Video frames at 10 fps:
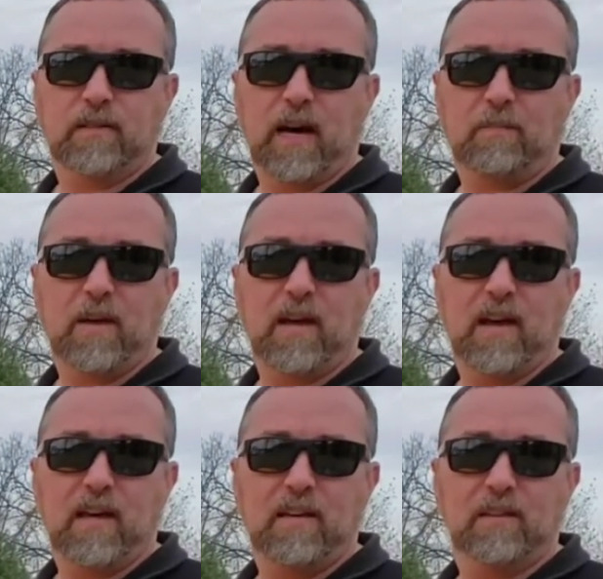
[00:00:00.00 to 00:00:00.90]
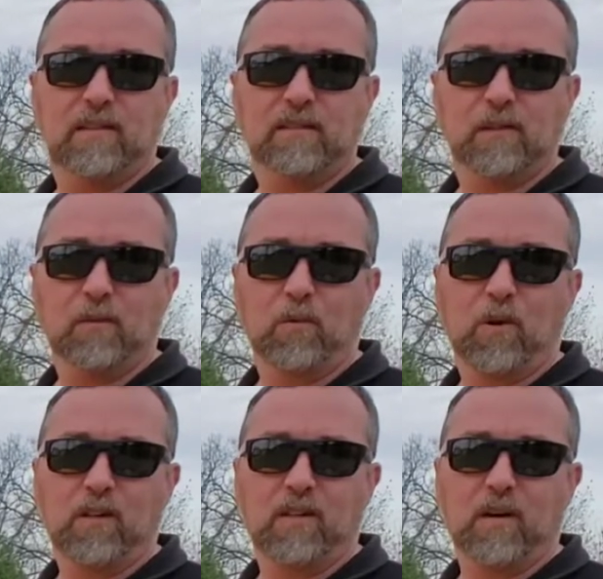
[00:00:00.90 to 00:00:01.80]
top A, number
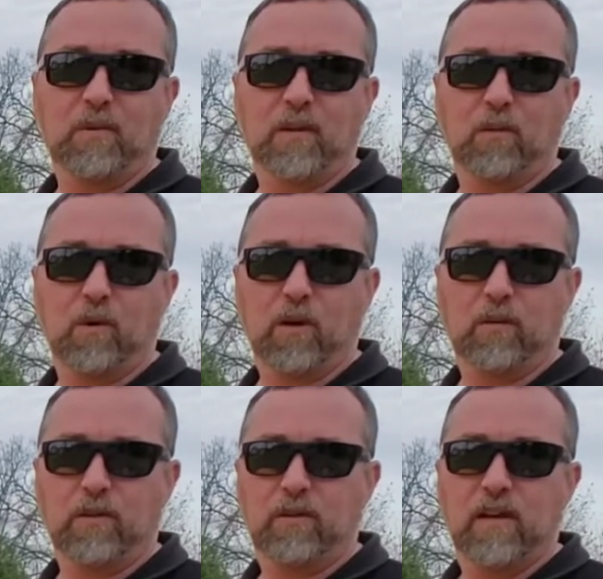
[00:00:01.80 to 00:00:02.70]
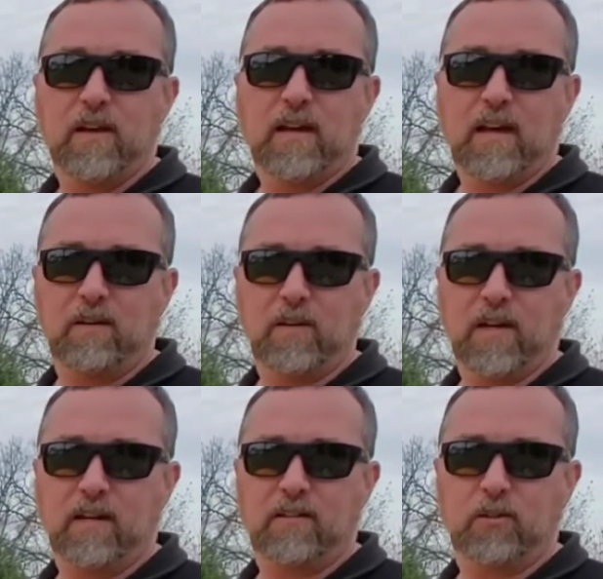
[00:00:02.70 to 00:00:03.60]
one company to work with and we
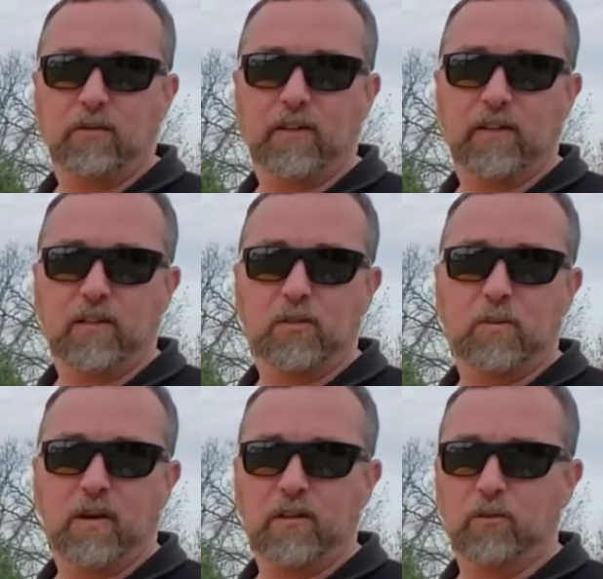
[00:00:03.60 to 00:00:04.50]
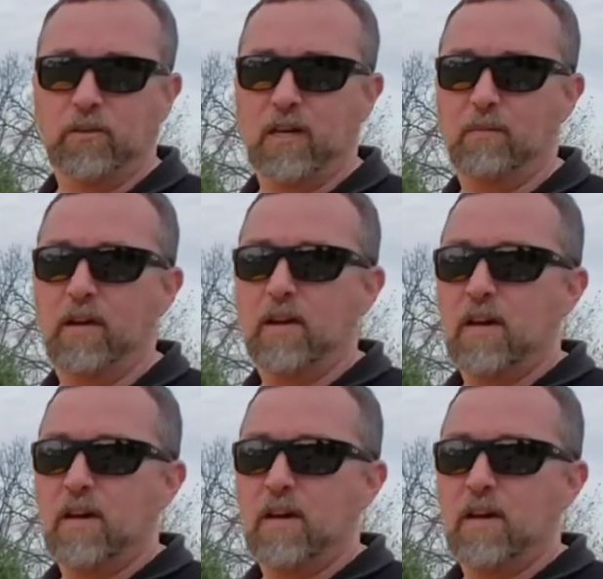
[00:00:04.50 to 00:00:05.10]
had a terrific experience with them.